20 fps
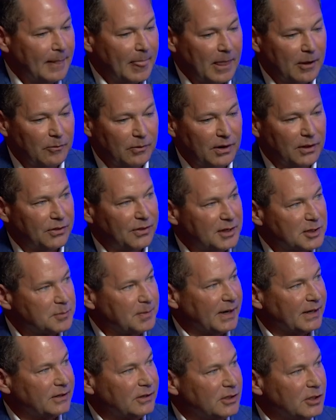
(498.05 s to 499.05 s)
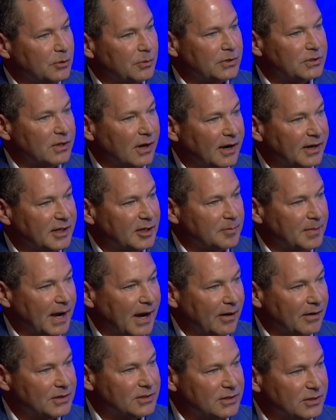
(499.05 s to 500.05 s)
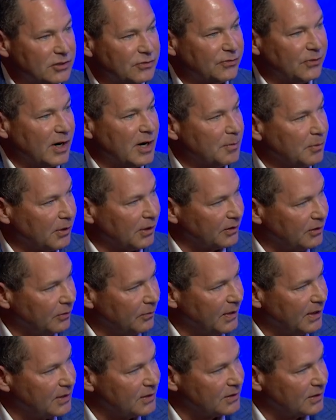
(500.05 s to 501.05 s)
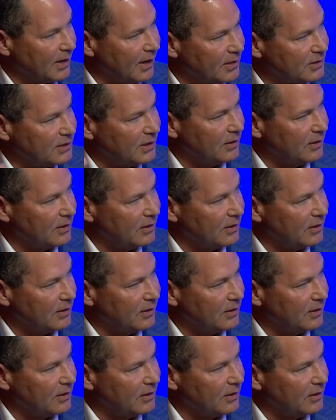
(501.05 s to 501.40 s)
And one of the things, Mike, that you were talking about is this framework that we discussed.